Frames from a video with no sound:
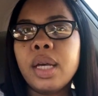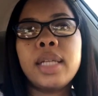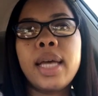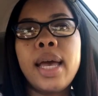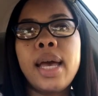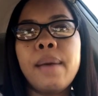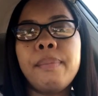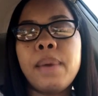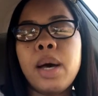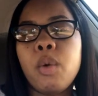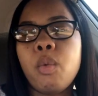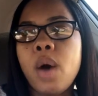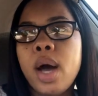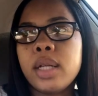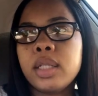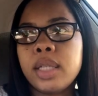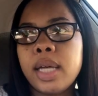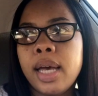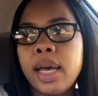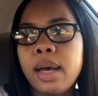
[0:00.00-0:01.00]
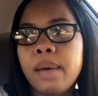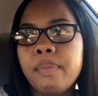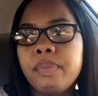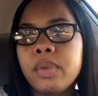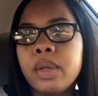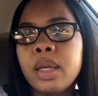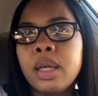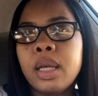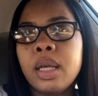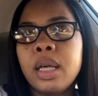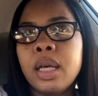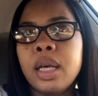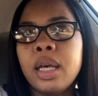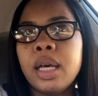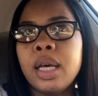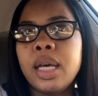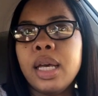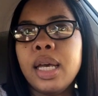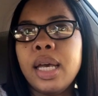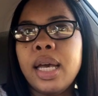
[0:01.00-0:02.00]
at my watch app,
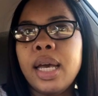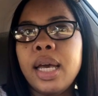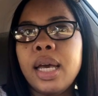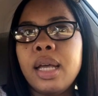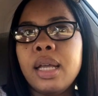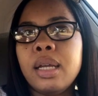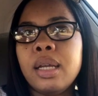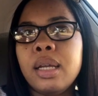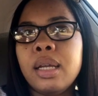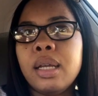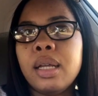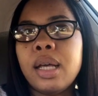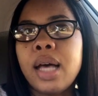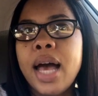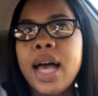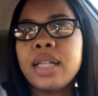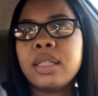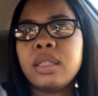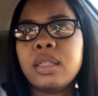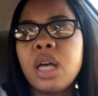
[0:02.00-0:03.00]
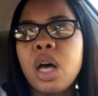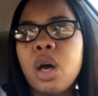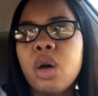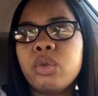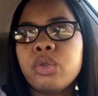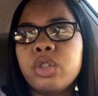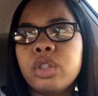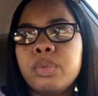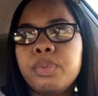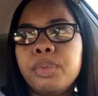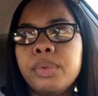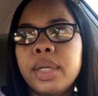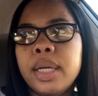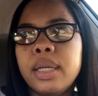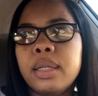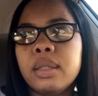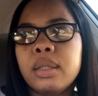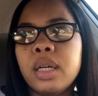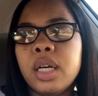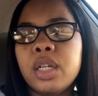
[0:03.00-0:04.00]
and I saw
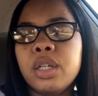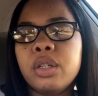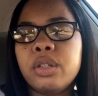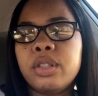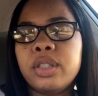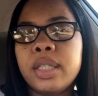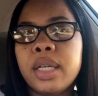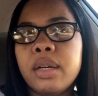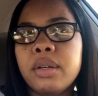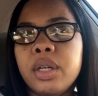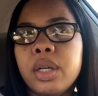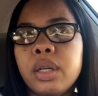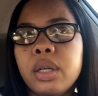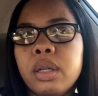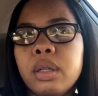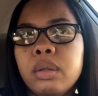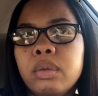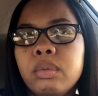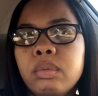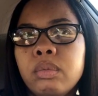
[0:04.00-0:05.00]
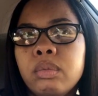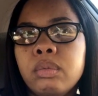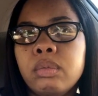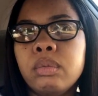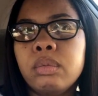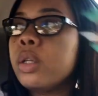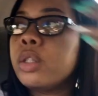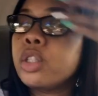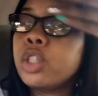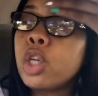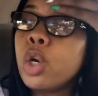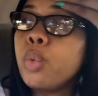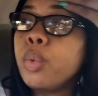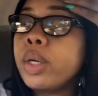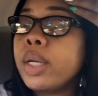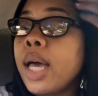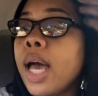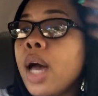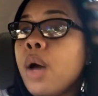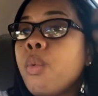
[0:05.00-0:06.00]
Sprint under Cellular. So
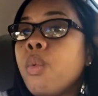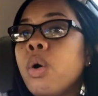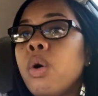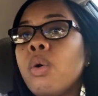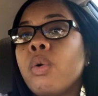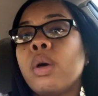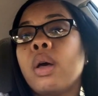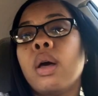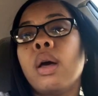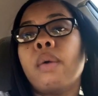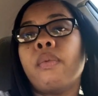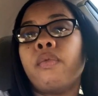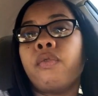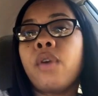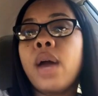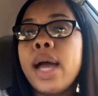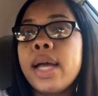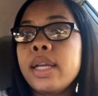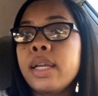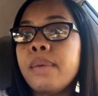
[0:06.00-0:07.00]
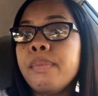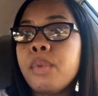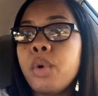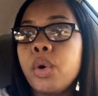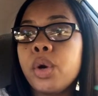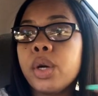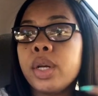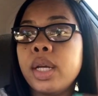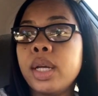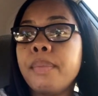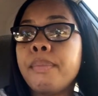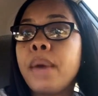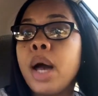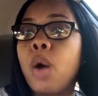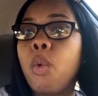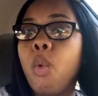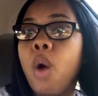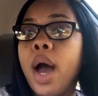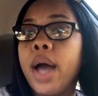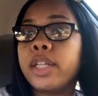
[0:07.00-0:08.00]
when I woke up Friday morning,
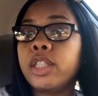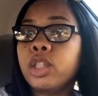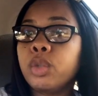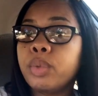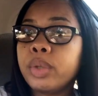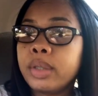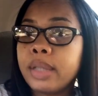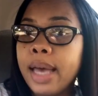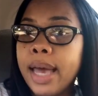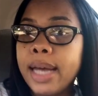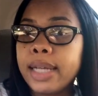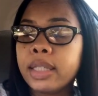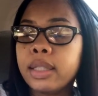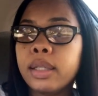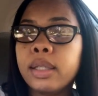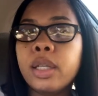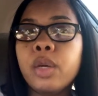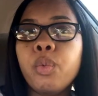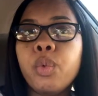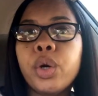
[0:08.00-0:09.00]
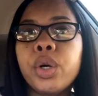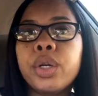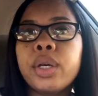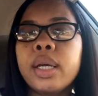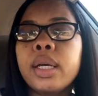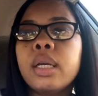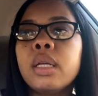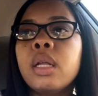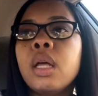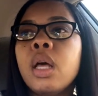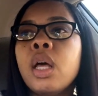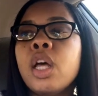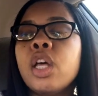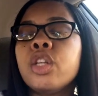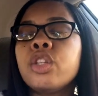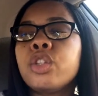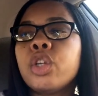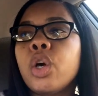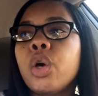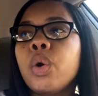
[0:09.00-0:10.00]
my watch was actually working.
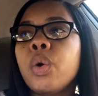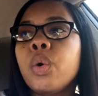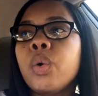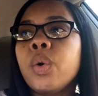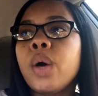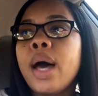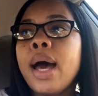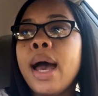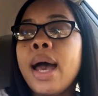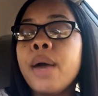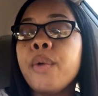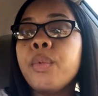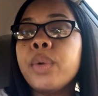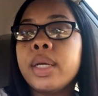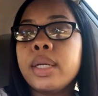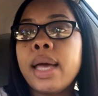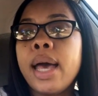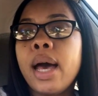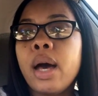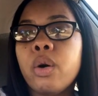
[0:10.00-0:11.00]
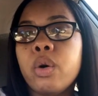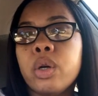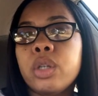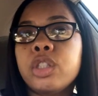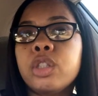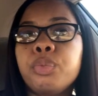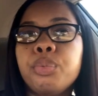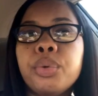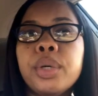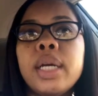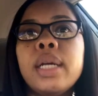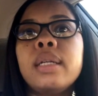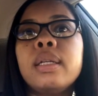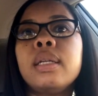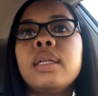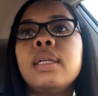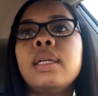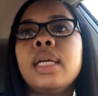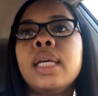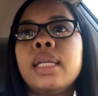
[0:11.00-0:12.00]
So I went out on Sprint
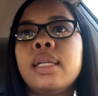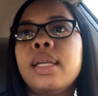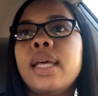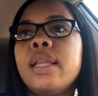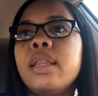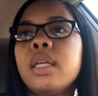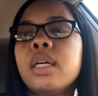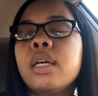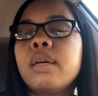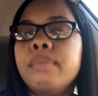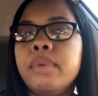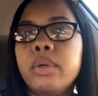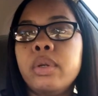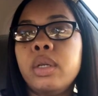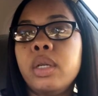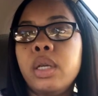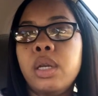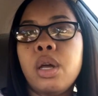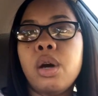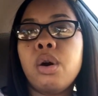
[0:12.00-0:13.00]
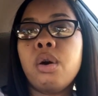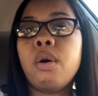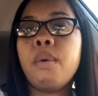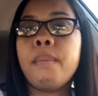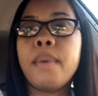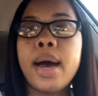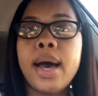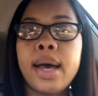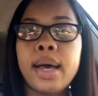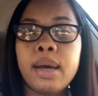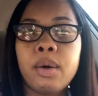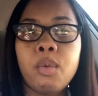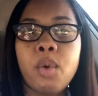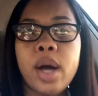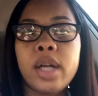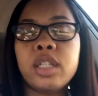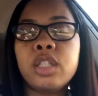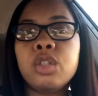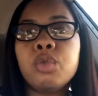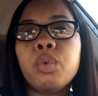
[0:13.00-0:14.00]
and let the community know my
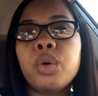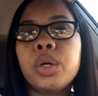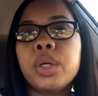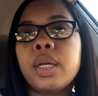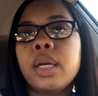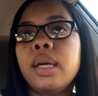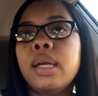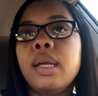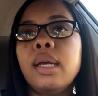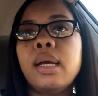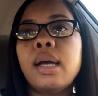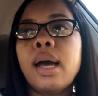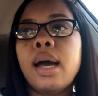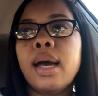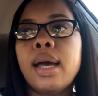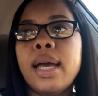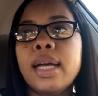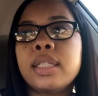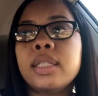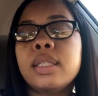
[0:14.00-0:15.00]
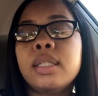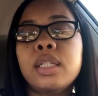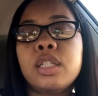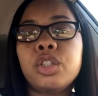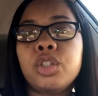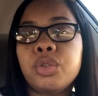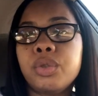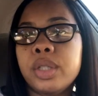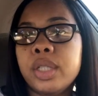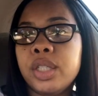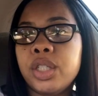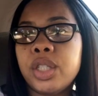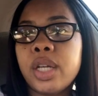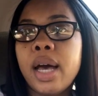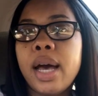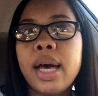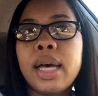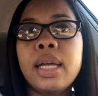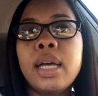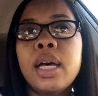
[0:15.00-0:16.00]
watch is working. I actually did a
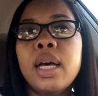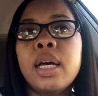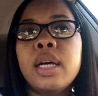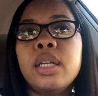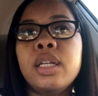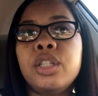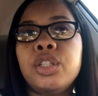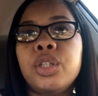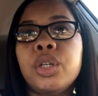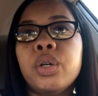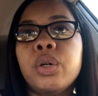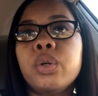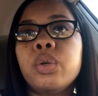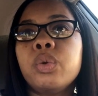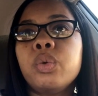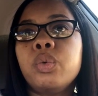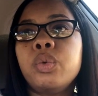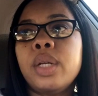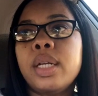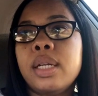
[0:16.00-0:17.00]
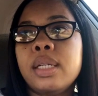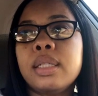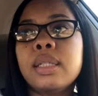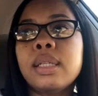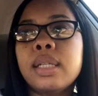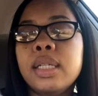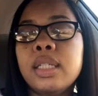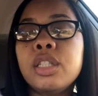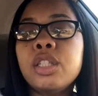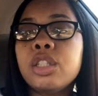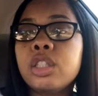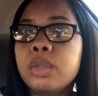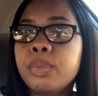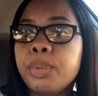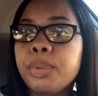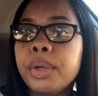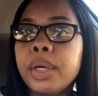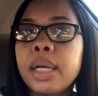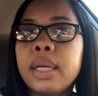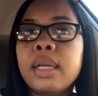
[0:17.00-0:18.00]
screenshot that showed that it's linked to
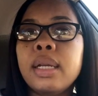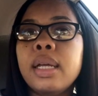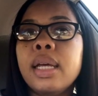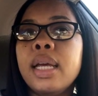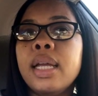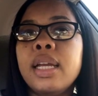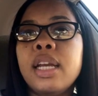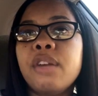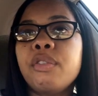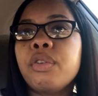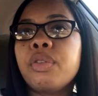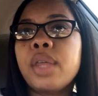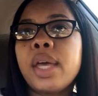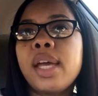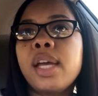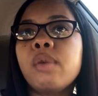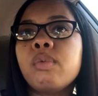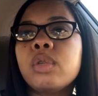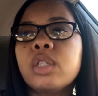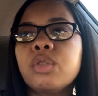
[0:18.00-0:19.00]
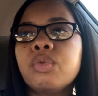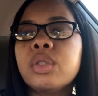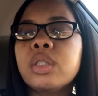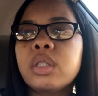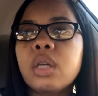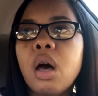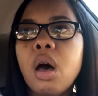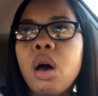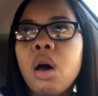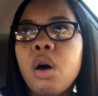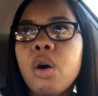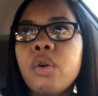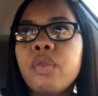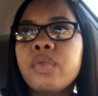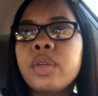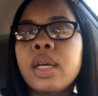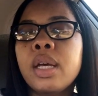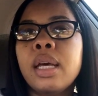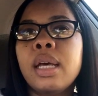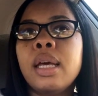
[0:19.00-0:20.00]
Sprint and everything was
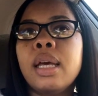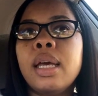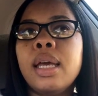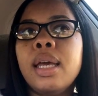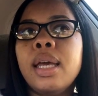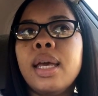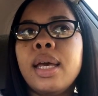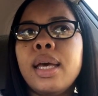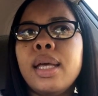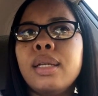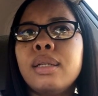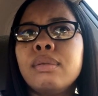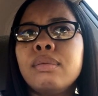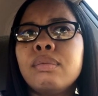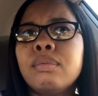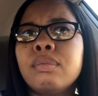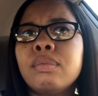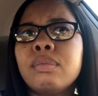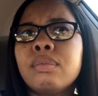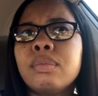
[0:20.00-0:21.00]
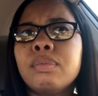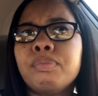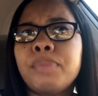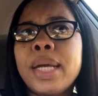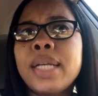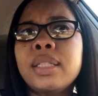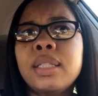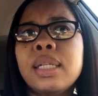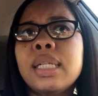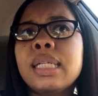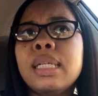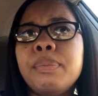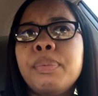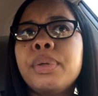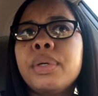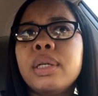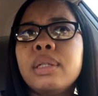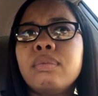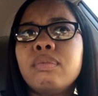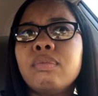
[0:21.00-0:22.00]
resolved, and basically
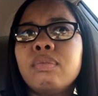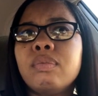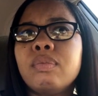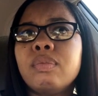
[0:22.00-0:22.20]
put